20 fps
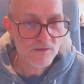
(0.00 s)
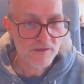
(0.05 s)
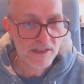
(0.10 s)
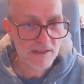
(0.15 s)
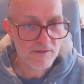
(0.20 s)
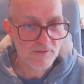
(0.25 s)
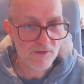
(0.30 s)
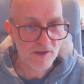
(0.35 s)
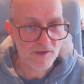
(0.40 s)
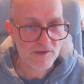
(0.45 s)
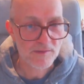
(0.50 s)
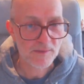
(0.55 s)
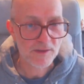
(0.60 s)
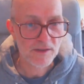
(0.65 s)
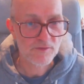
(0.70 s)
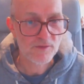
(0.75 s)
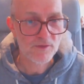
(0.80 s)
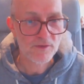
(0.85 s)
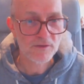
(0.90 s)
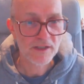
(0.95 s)
say for example, in a
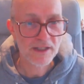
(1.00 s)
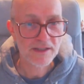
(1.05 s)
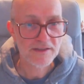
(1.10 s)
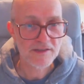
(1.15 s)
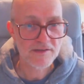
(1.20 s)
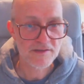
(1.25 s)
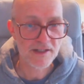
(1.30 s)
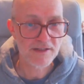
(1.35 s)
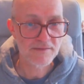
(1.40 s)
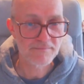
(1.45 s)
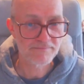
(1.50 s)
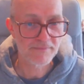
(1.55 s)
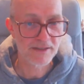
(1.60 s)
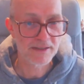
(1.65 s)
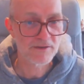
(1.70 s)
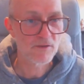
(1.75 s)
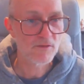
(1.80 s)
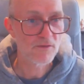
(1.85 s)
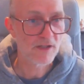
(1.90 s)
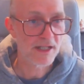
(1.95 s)
font like this, I
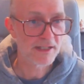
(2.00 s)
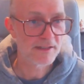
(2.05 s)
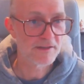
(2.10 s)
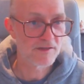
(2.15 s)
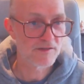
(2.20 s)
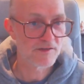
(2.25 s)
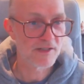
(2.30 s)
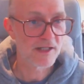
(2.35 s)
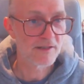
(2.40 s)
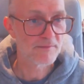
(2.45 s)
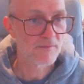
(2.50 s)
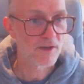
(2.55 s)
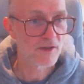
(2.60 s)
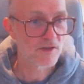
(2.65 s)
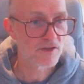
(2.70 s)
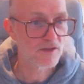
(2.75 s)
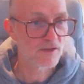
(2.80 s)
don't like this that much.